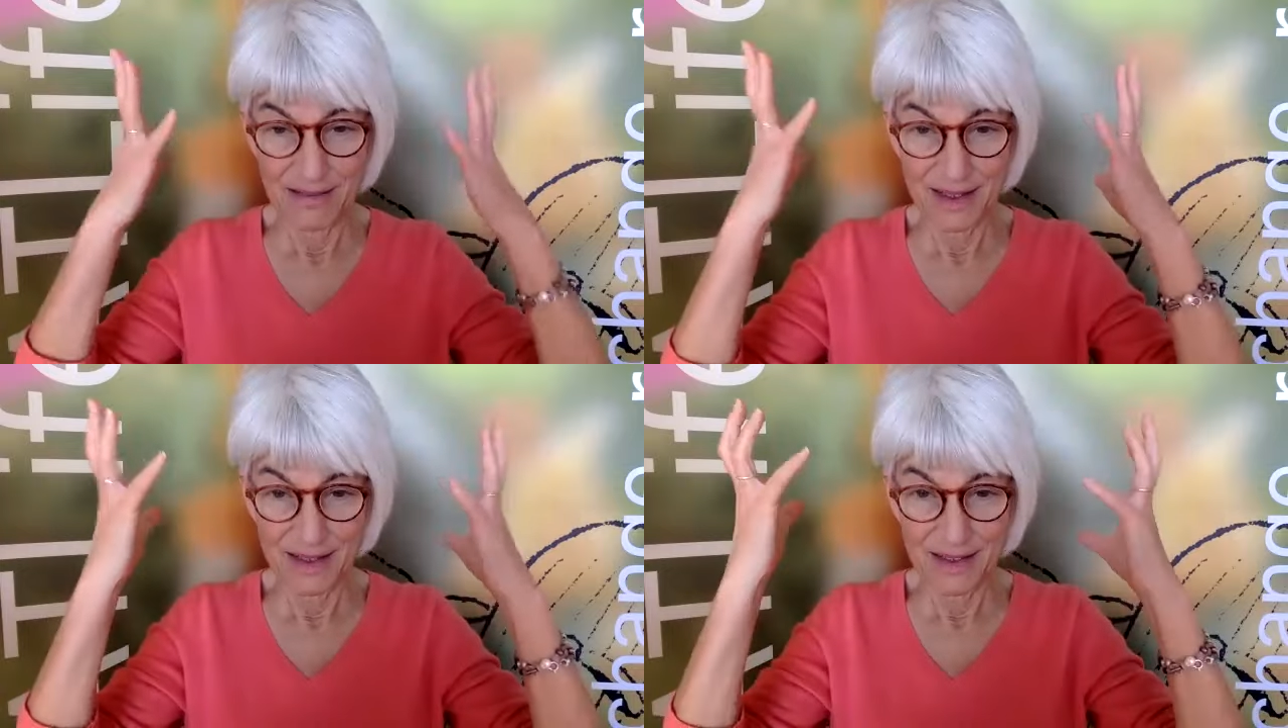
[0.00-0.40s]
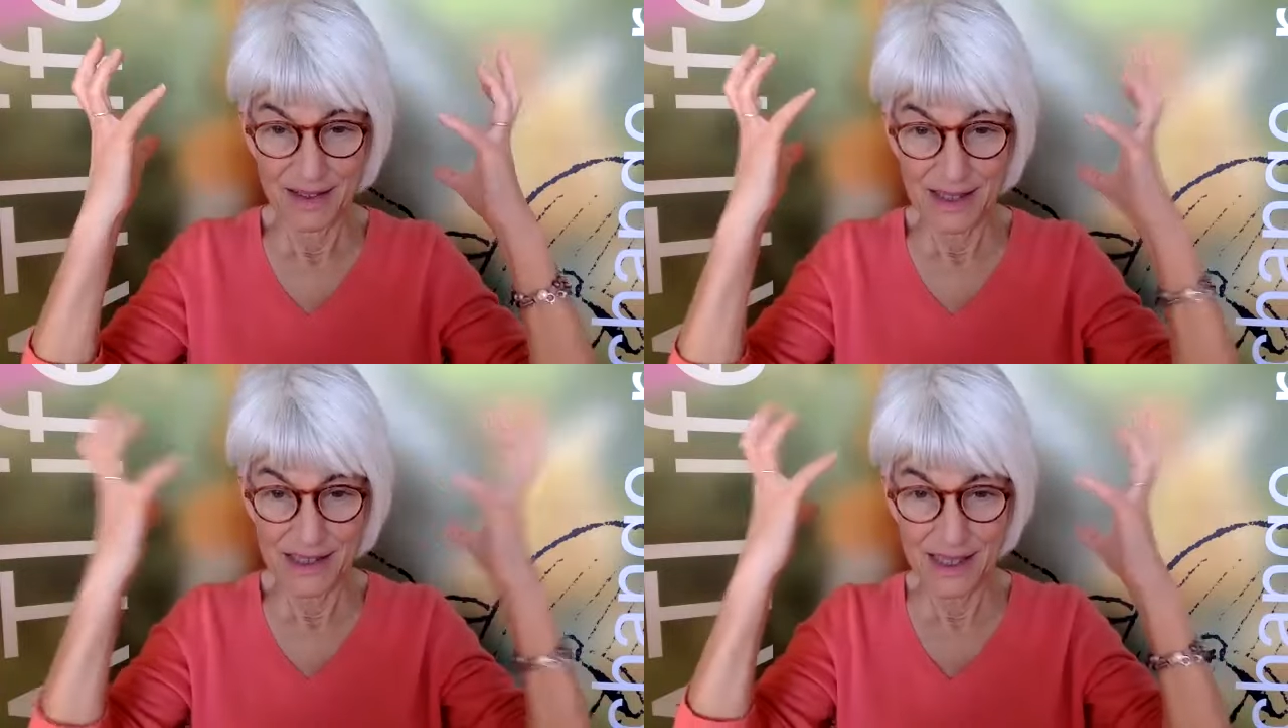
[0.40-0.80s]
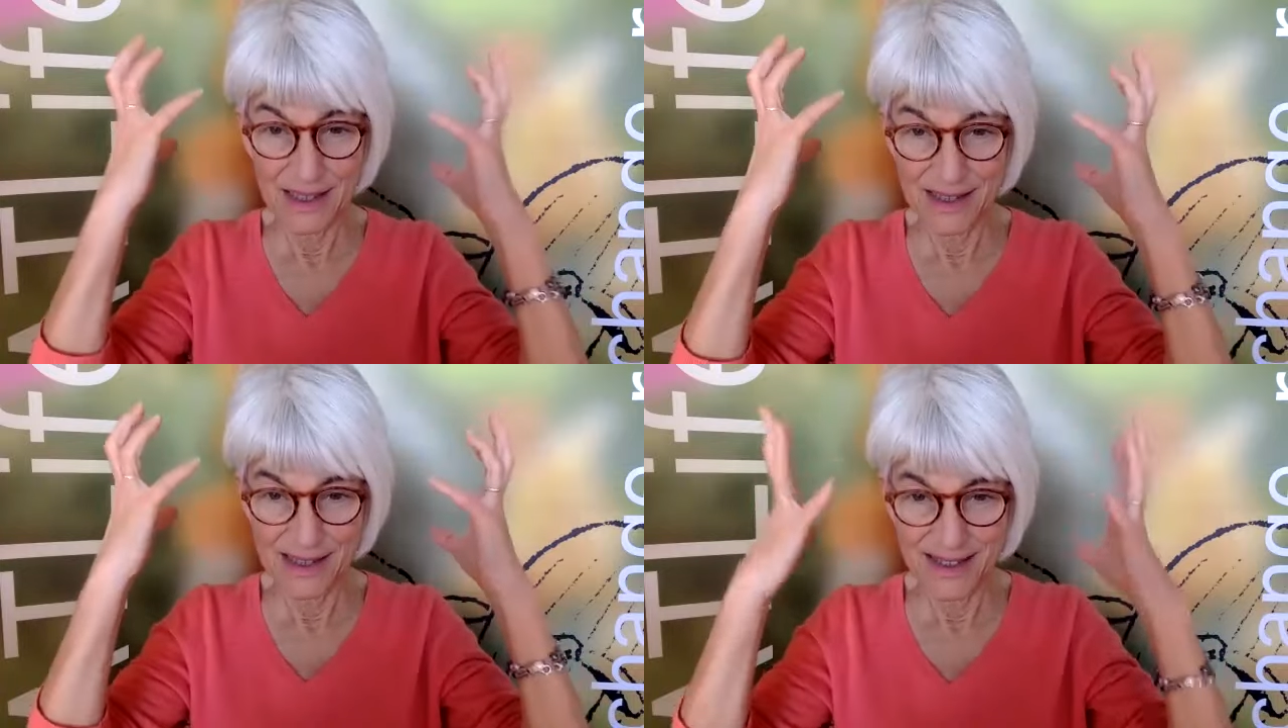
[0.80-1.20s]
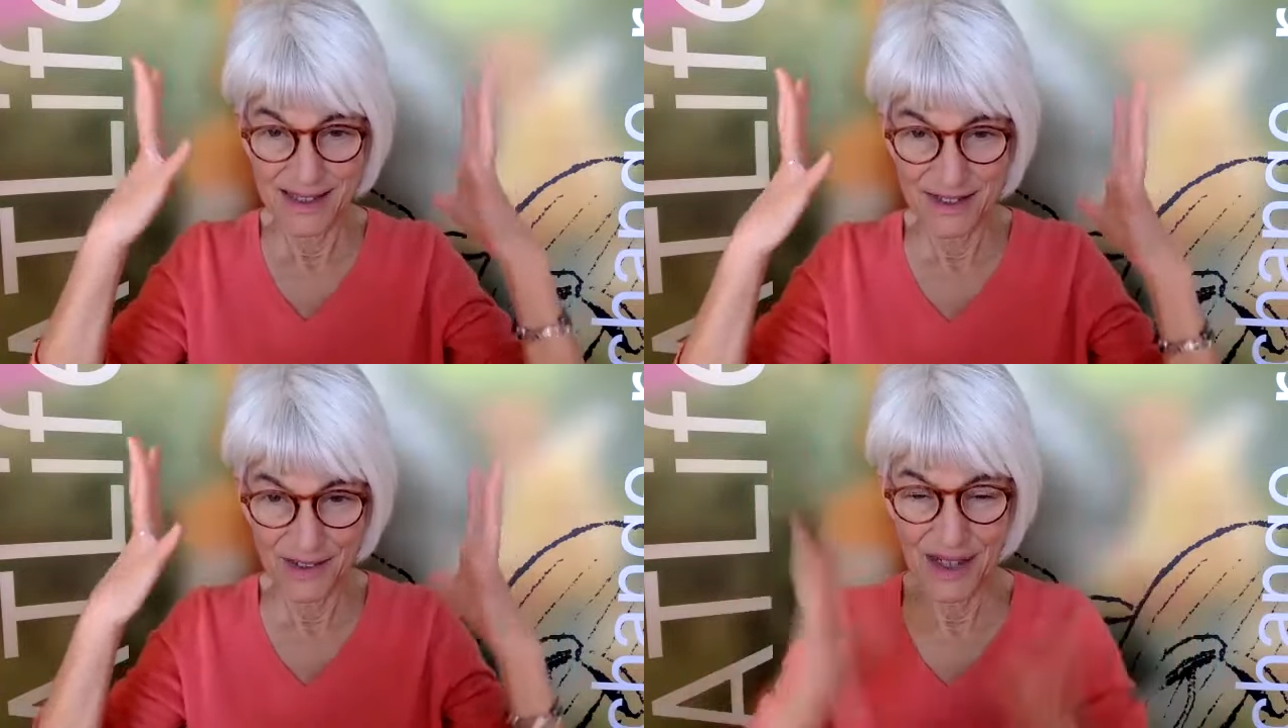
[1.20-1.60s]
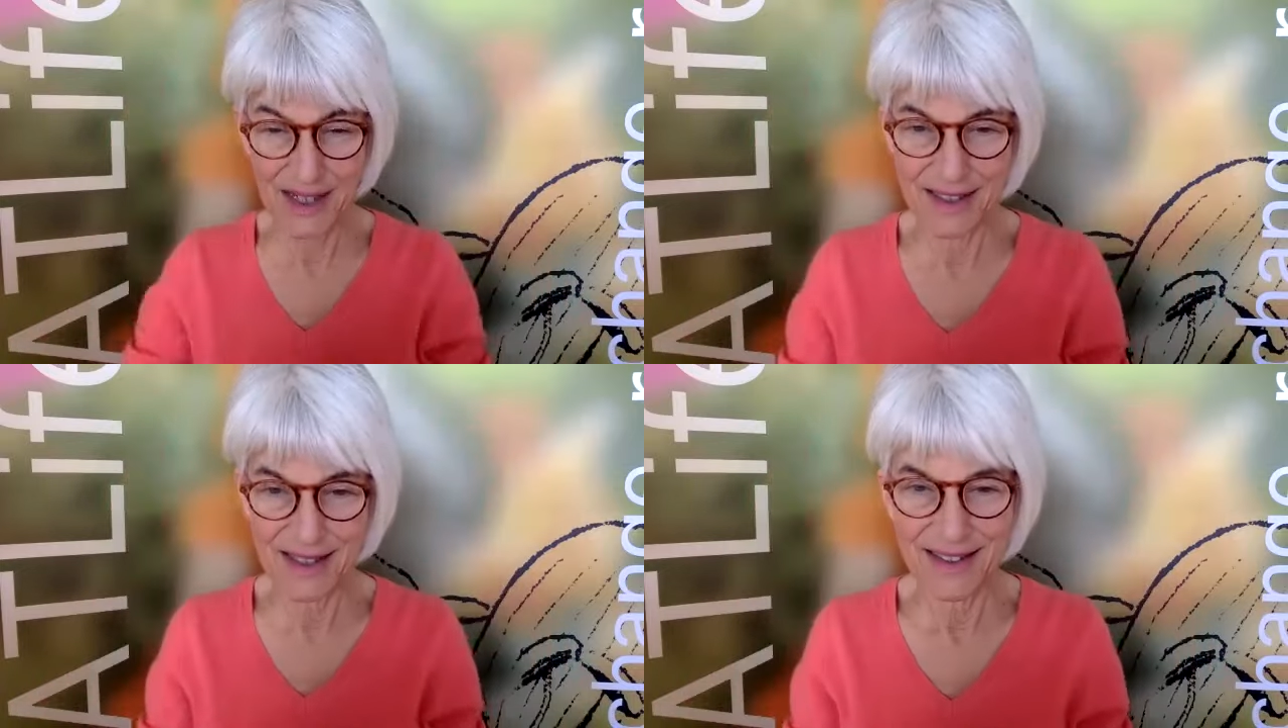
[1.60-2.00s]
and intensity in your
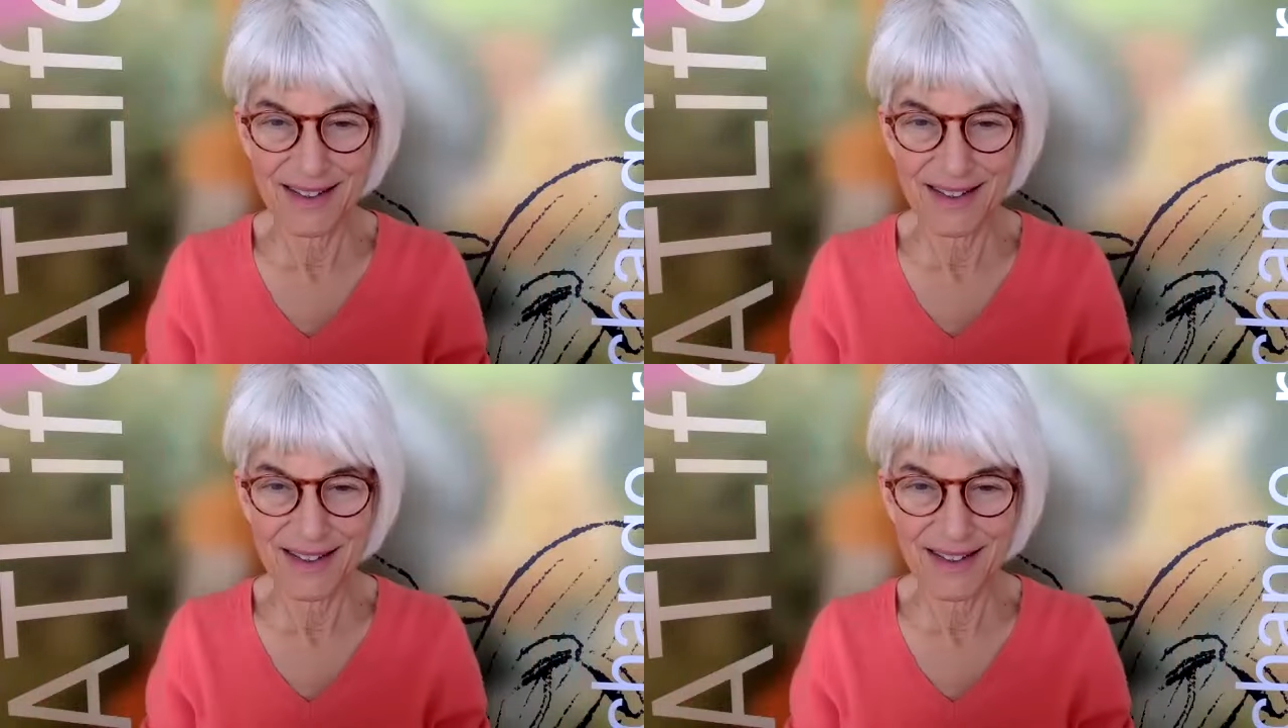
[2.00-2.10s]
head